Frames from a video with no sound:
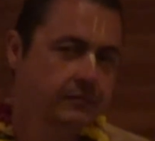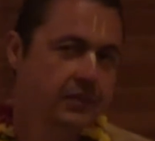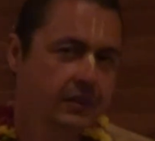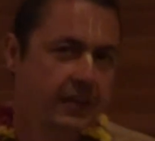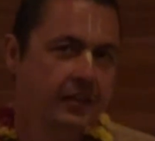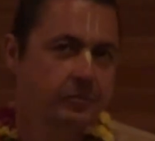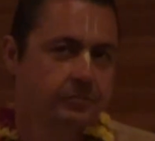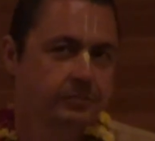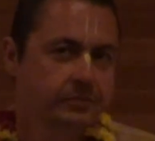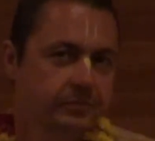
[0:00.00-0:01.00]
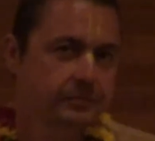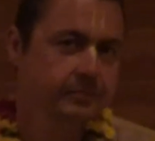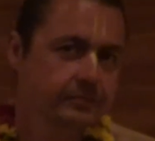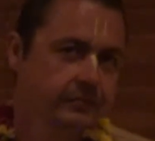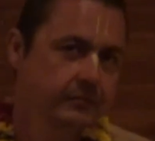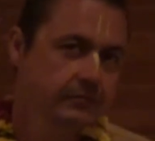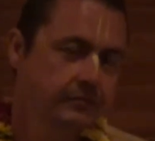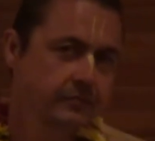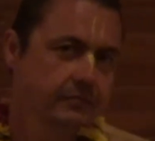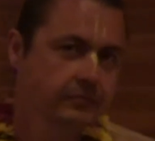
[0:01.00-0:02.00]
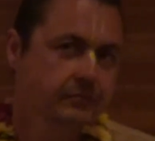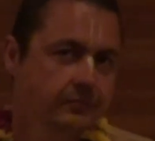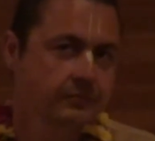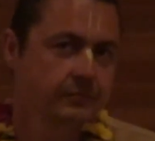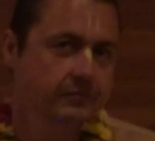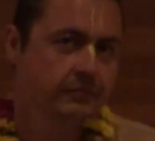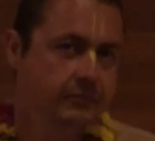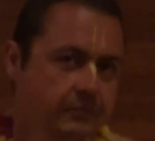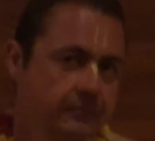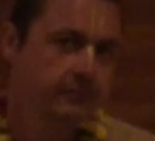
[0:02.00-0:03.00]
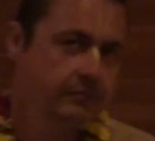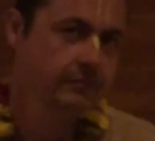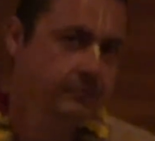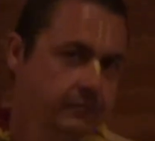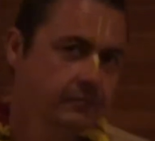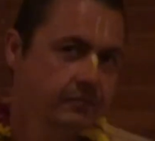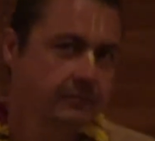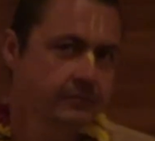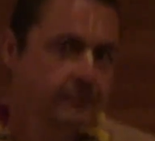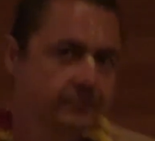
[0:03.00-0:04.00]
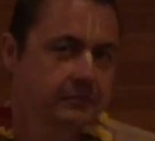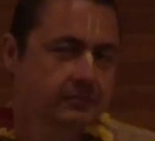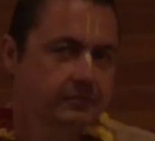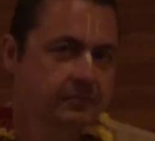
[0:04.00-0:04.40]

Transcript: So which category you will consider his process of bhakti?